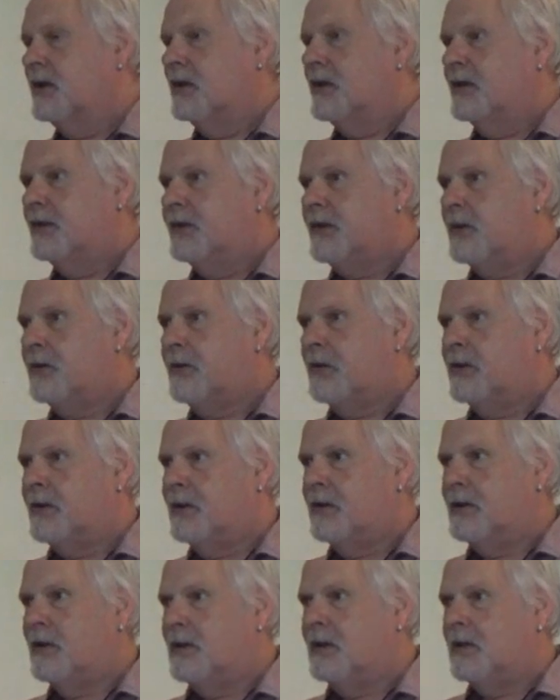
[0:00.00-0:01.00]
So that
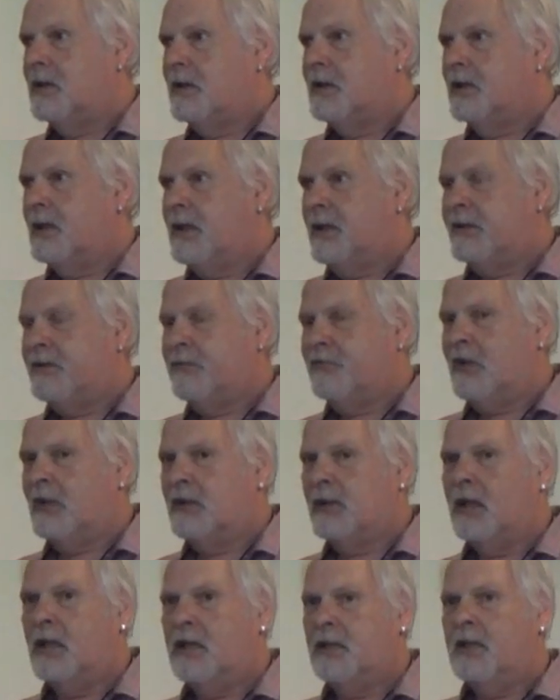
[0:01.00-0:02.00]
it's rather
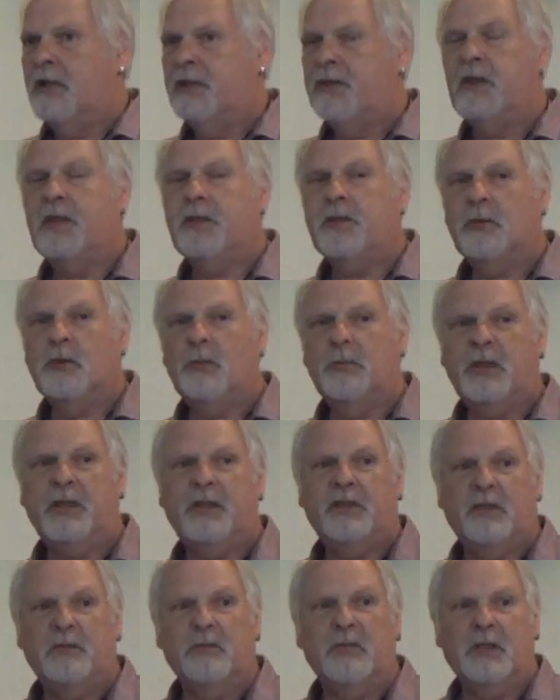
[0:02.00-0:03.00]
like listening to a
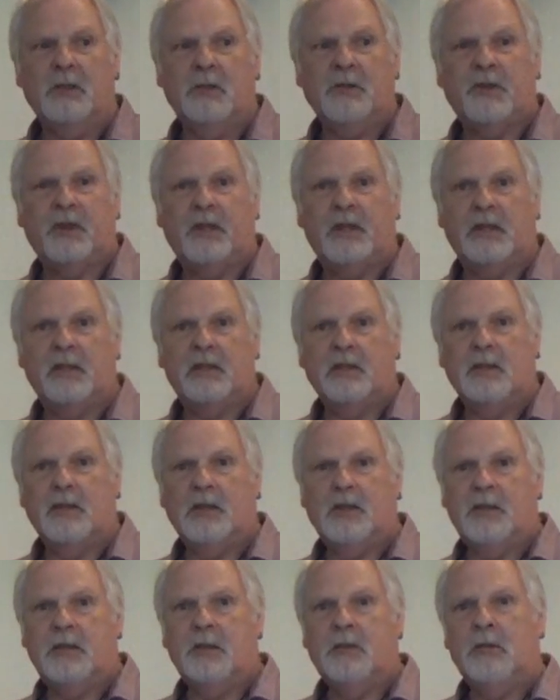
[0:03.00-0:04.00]
piece of music.
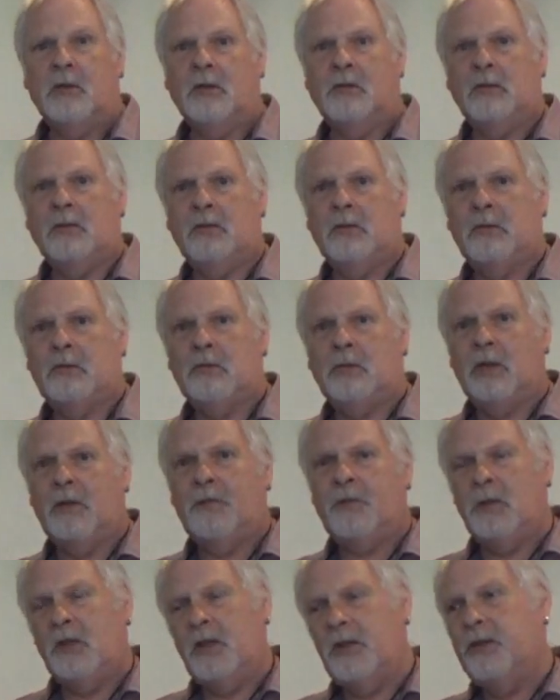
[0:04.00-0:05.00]
You won't, if
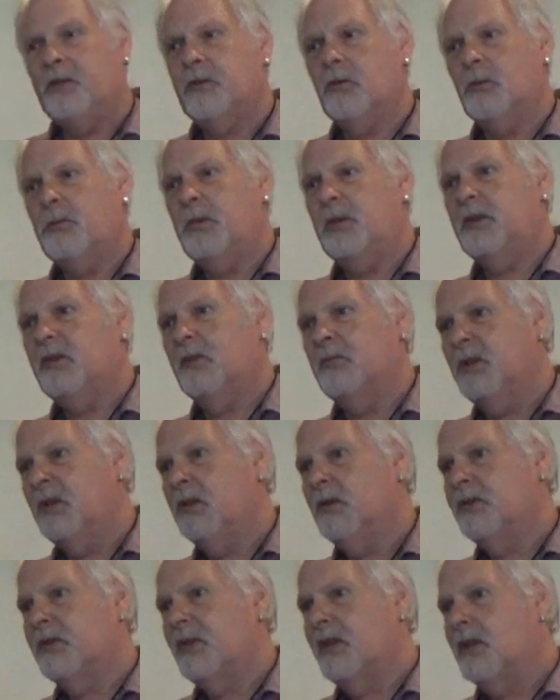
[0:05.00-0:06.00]
you listen to a piece of
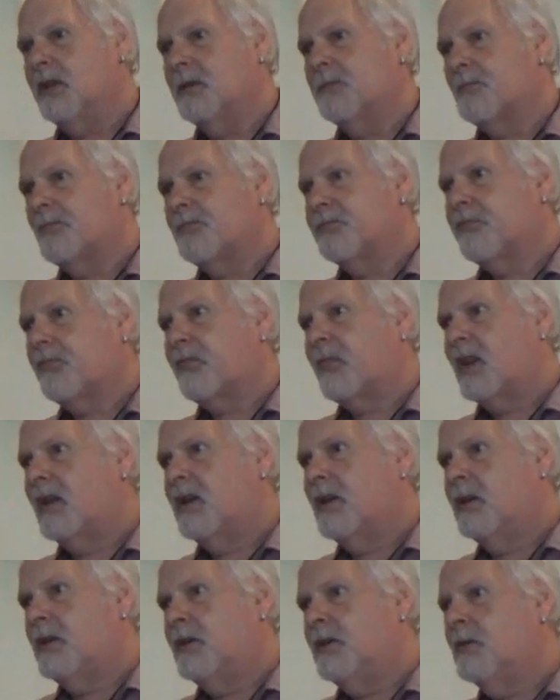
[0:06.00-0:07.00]
music,
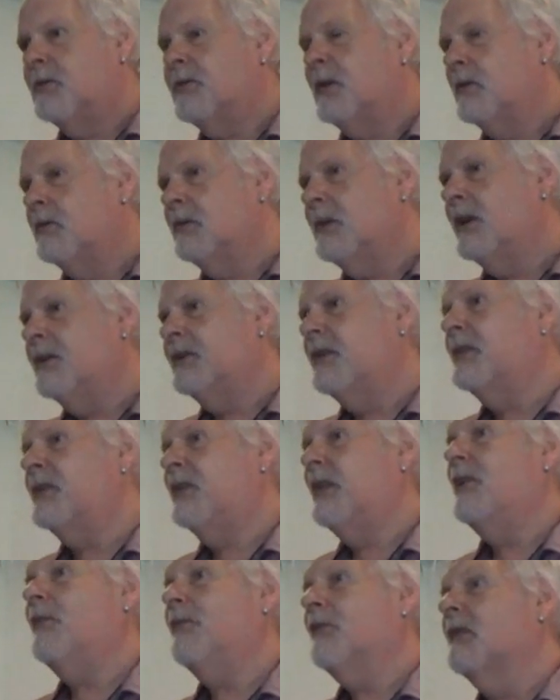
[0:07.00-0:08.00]
you don't
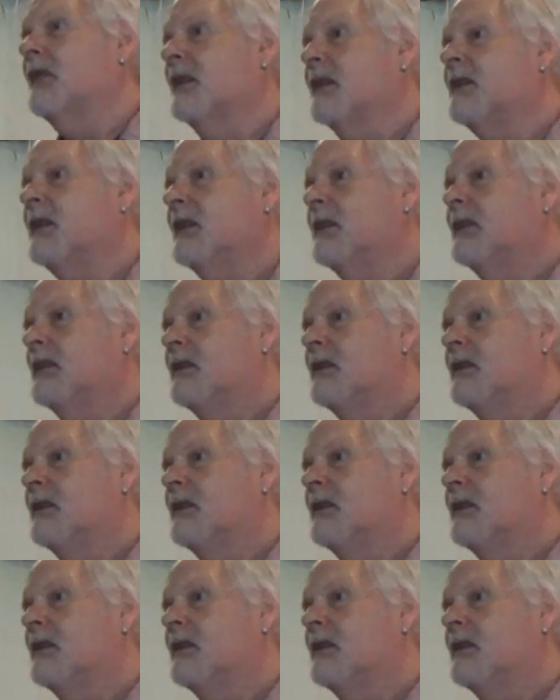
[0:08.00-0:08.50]
necessarily